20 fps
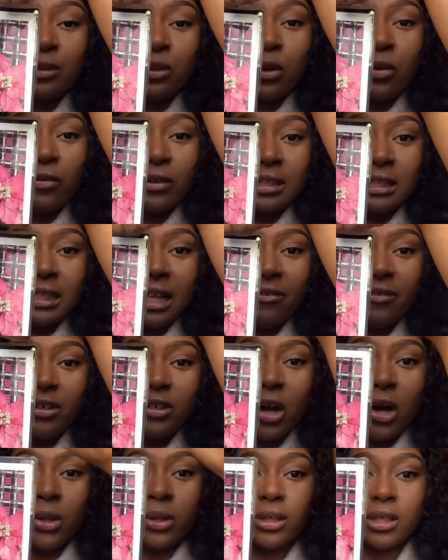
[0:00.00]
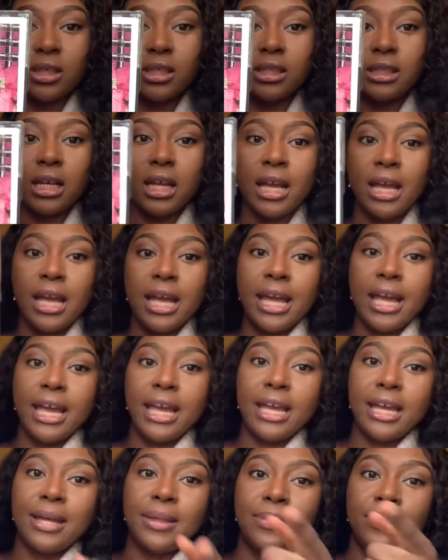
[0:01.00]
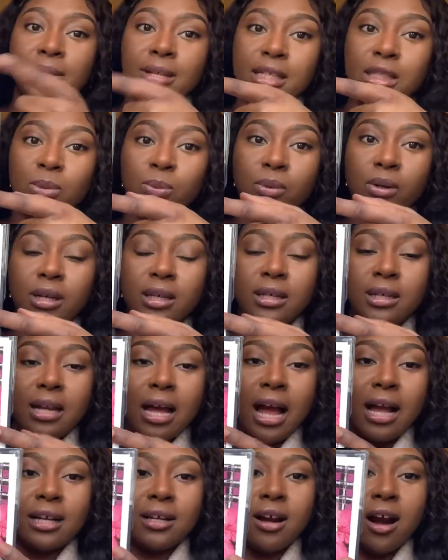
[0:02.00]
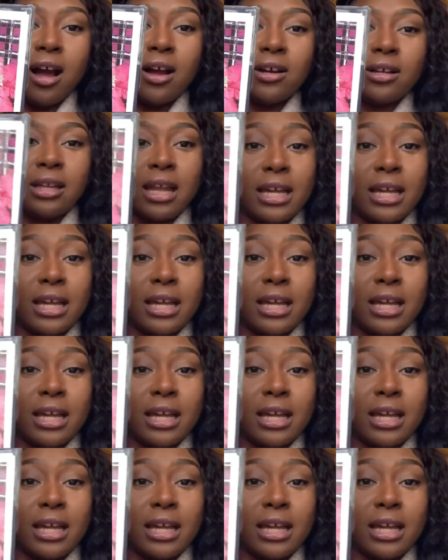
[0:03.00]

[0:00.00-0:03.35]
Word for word: store for $7. And this one I got,